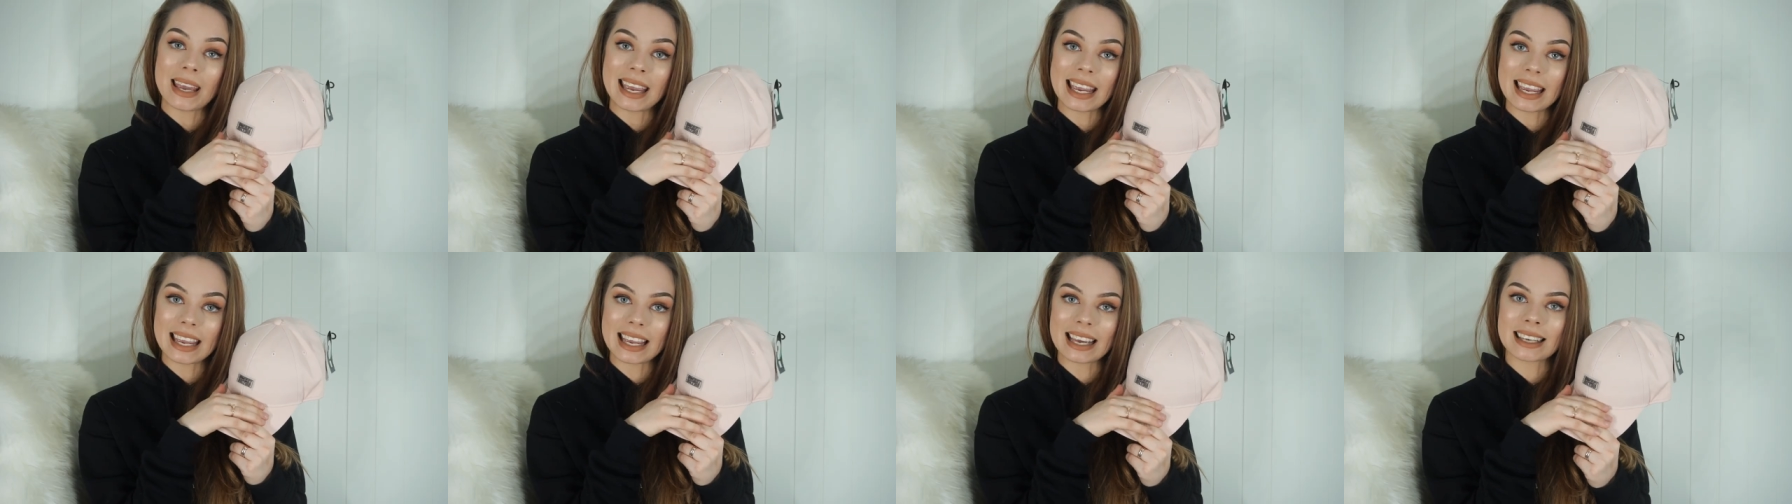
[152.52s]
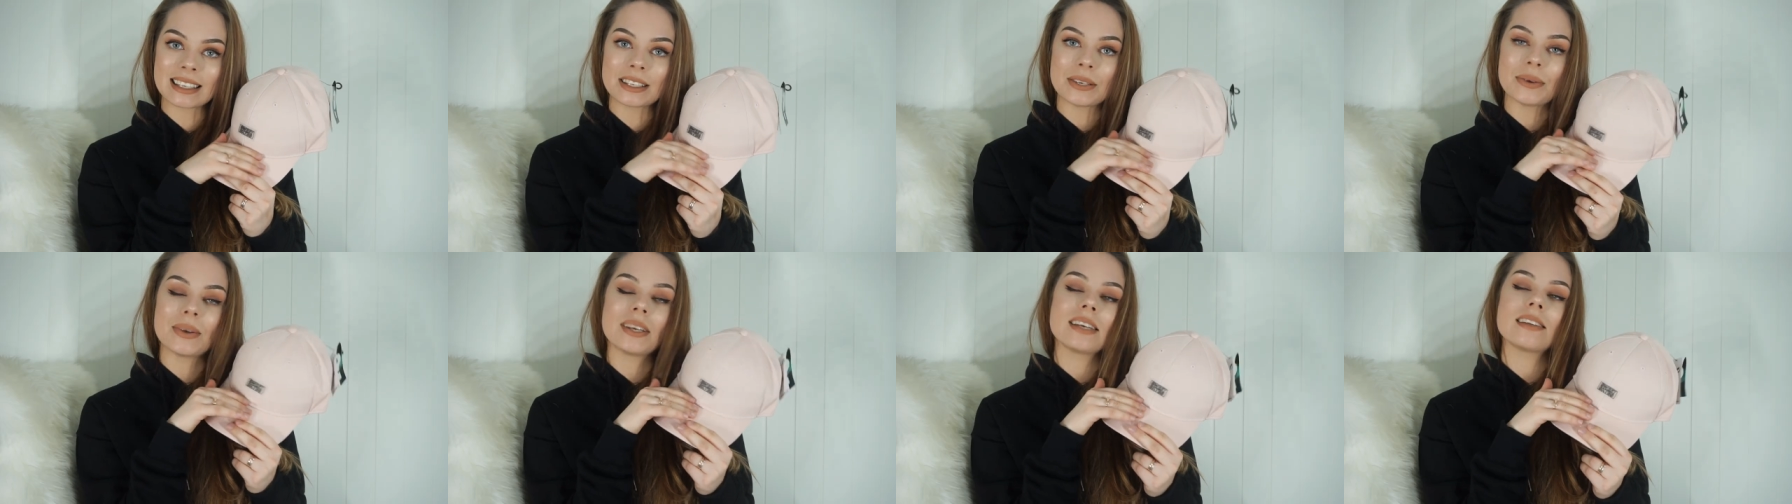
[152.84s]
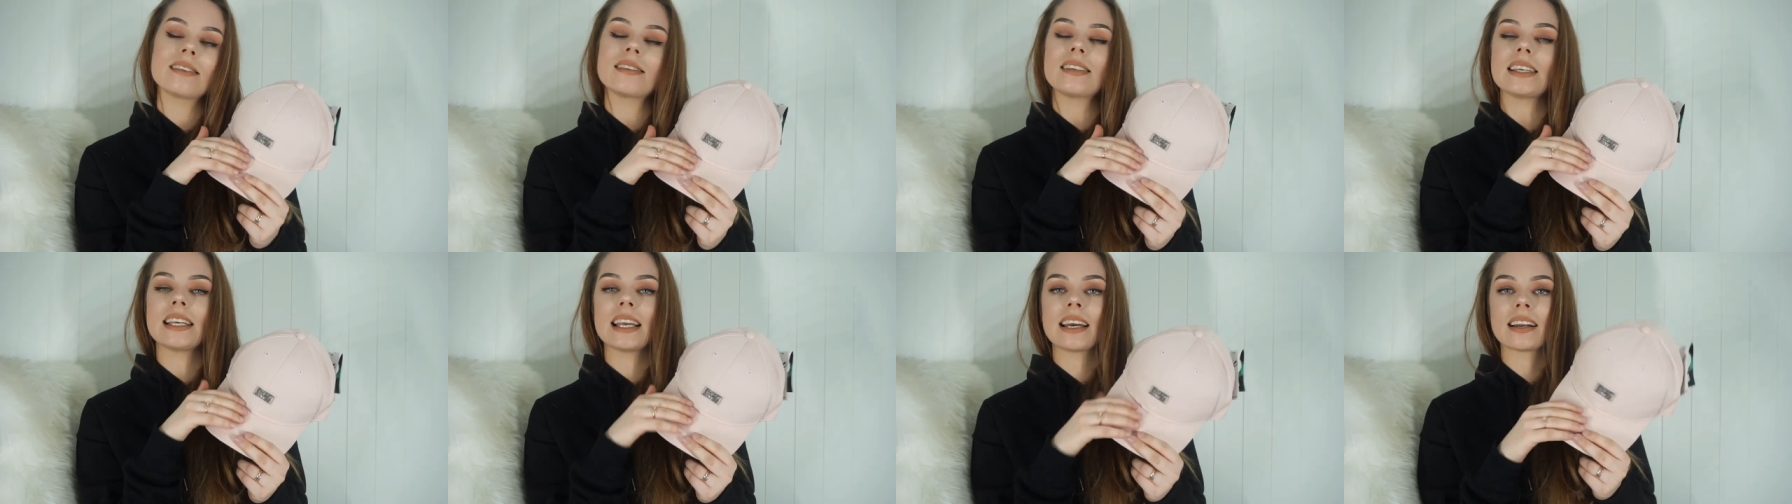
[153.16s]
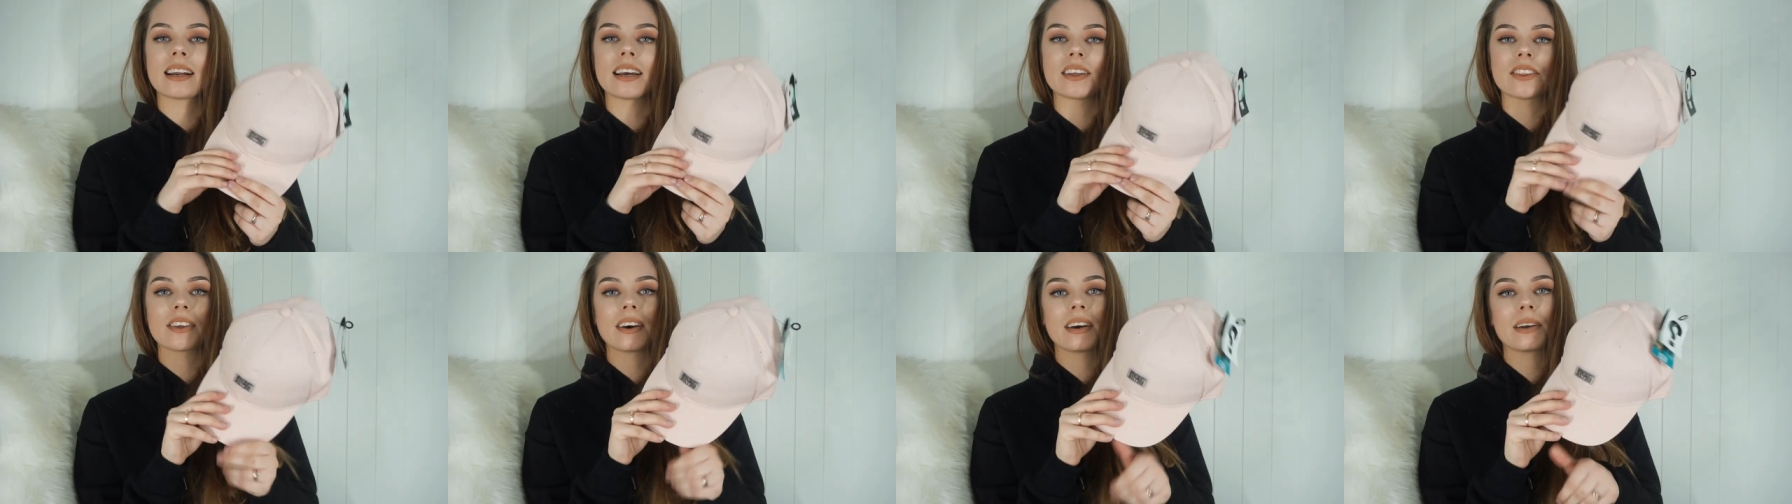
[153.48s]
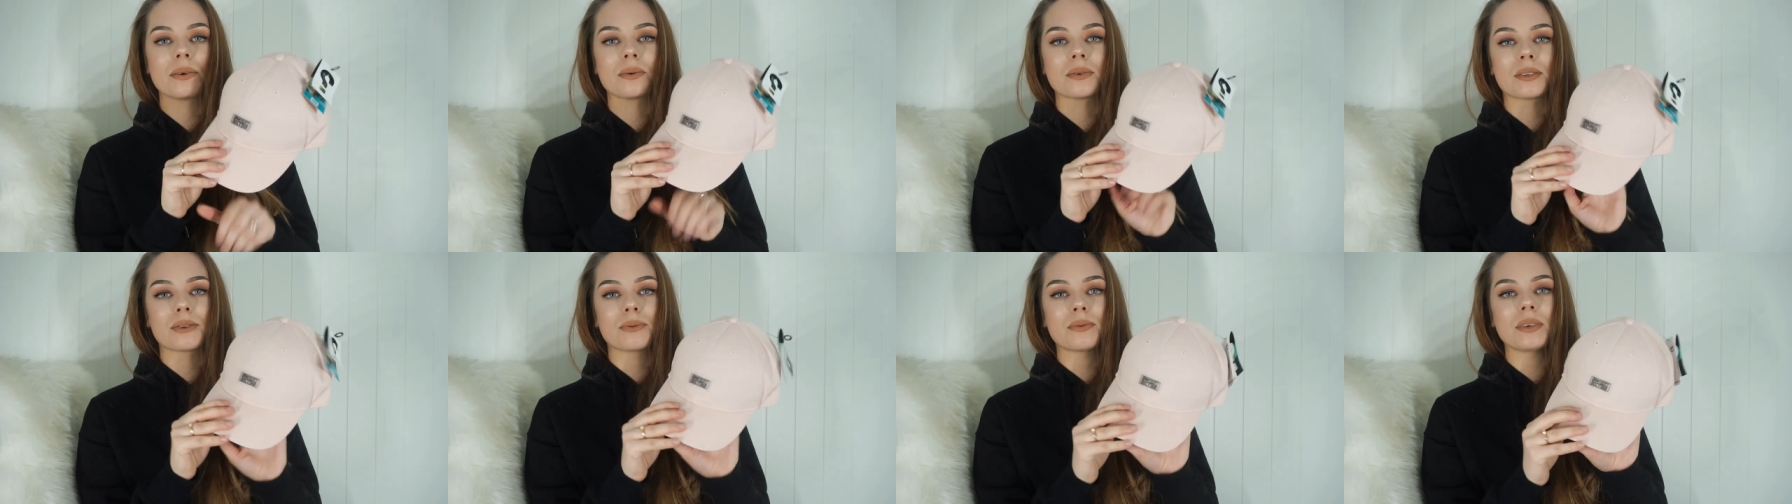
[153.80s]
pink, as you can see, and I thought
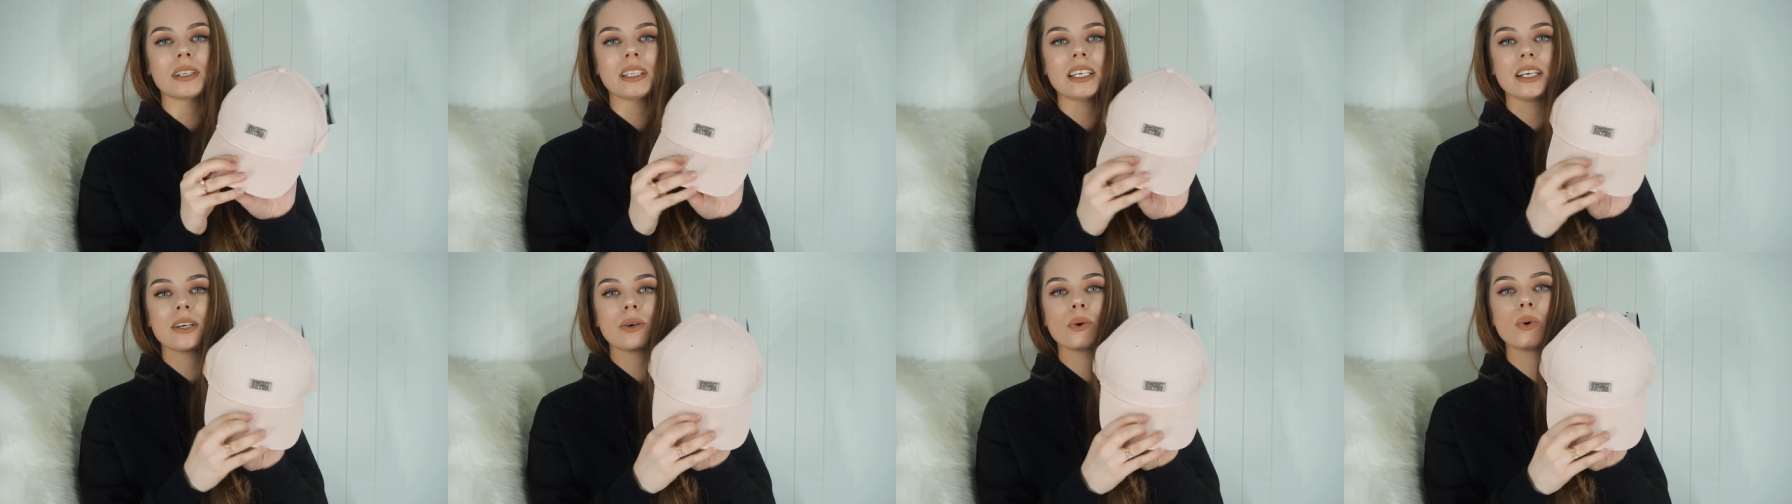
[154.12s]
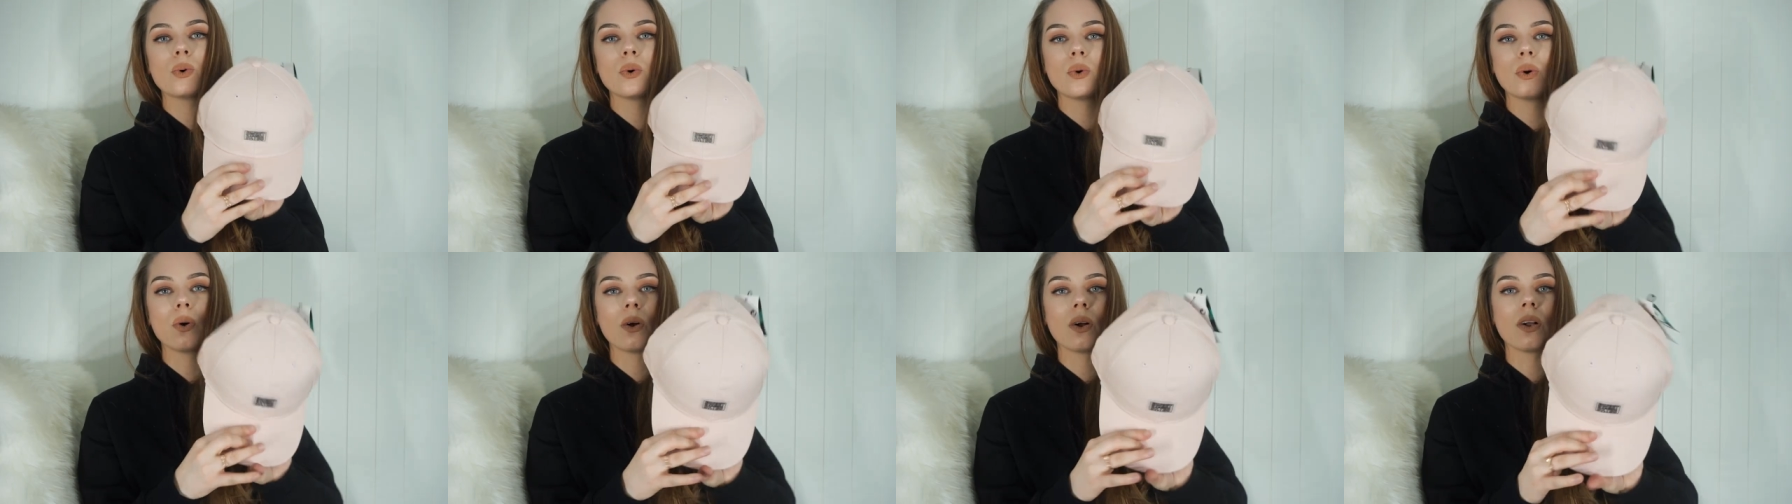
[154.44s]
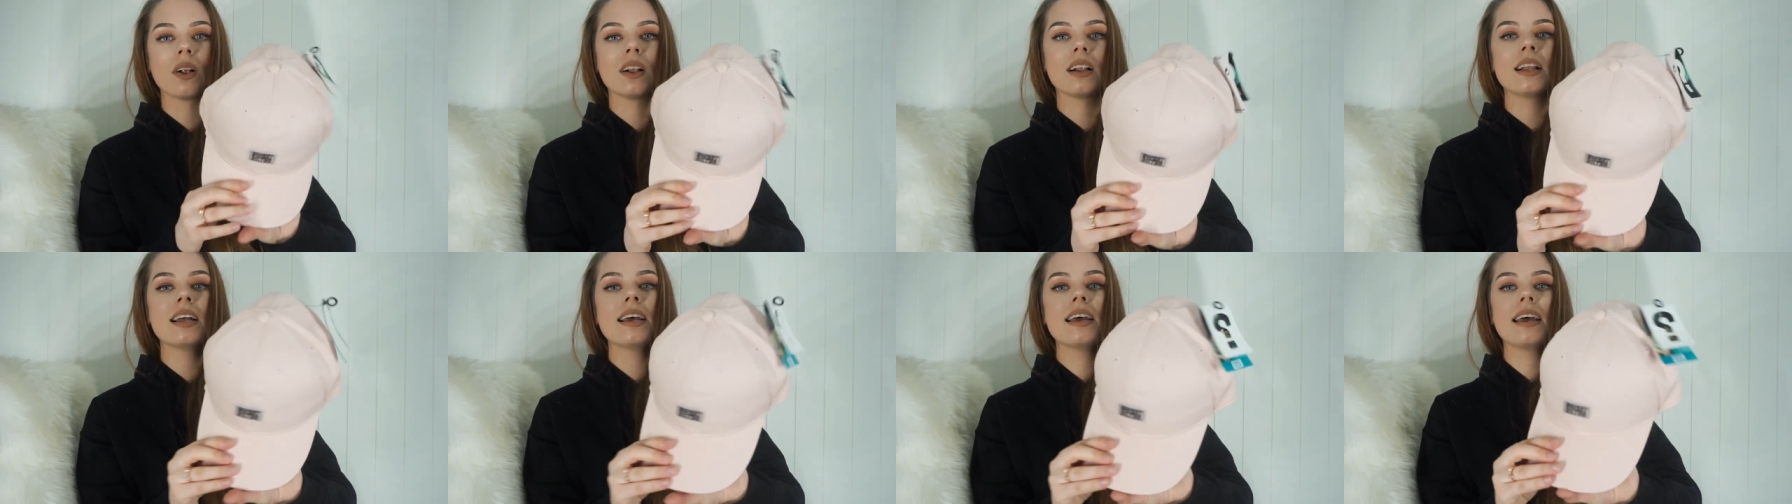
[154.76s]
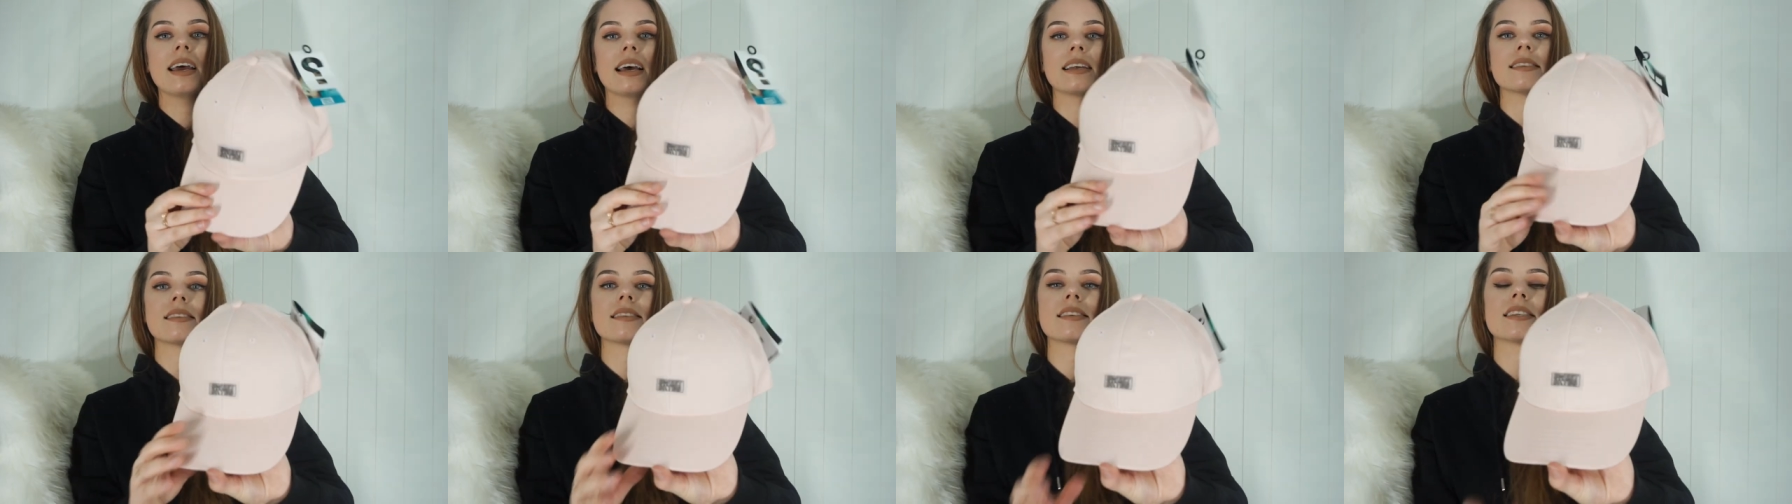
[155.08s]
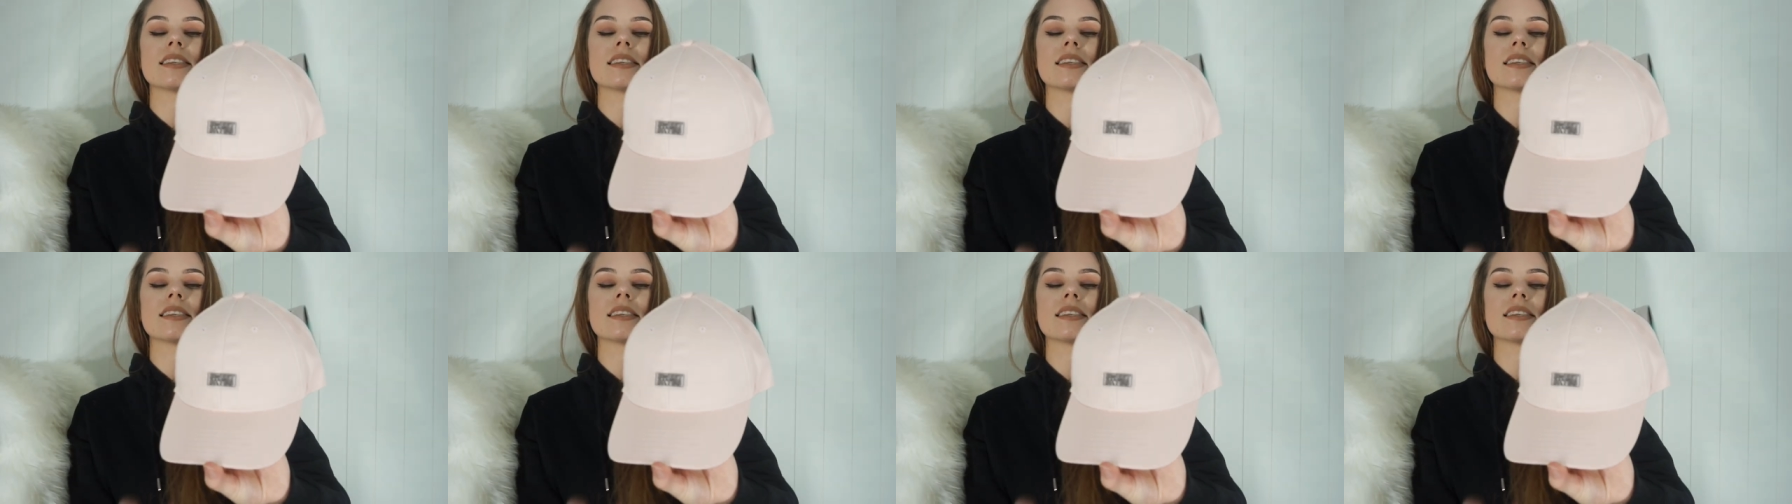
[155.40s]
it was really cool and